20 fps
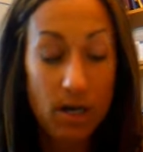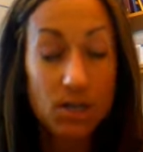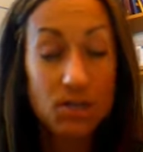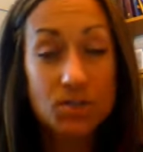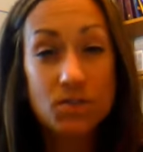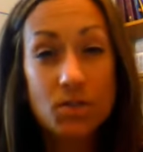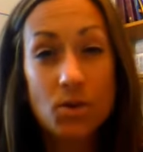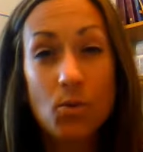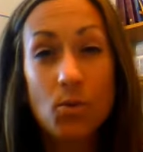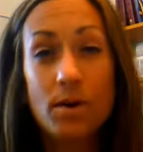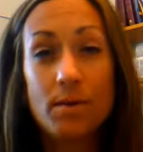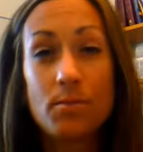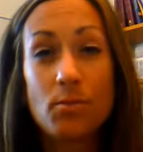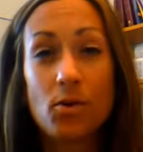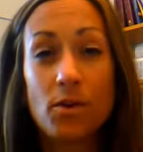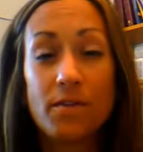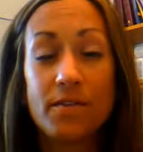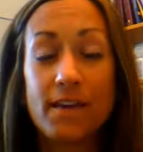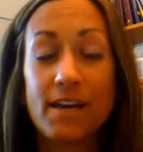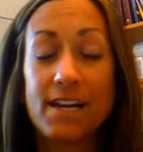Also, one
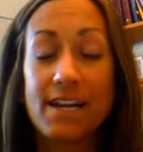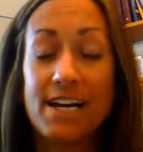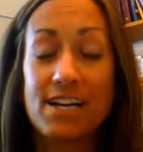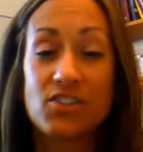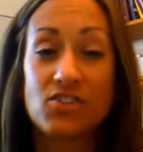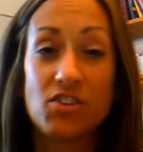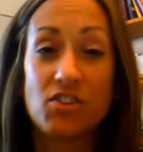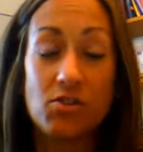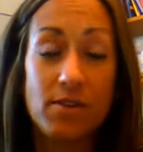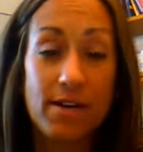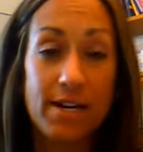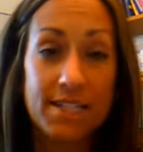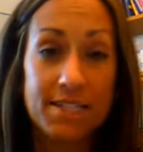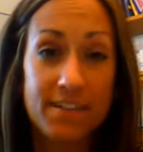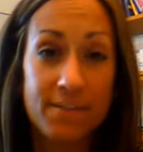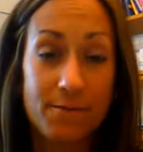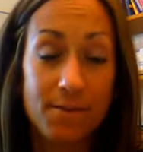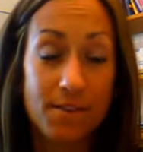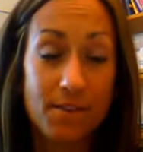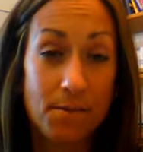more thing, and actually you guys
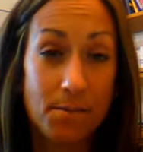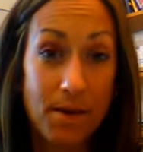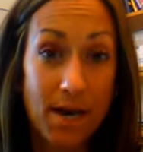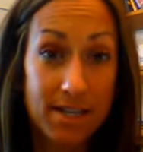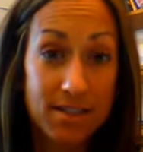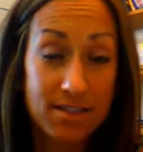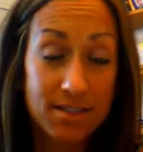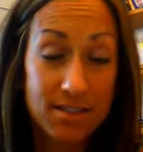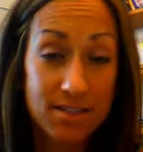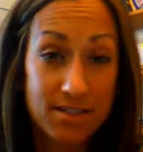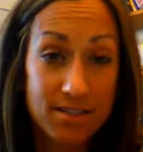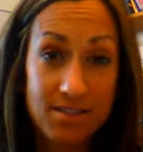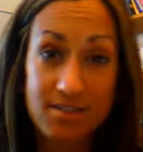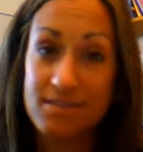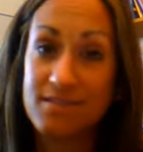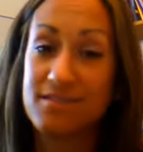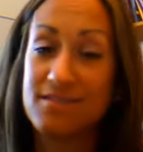have been the best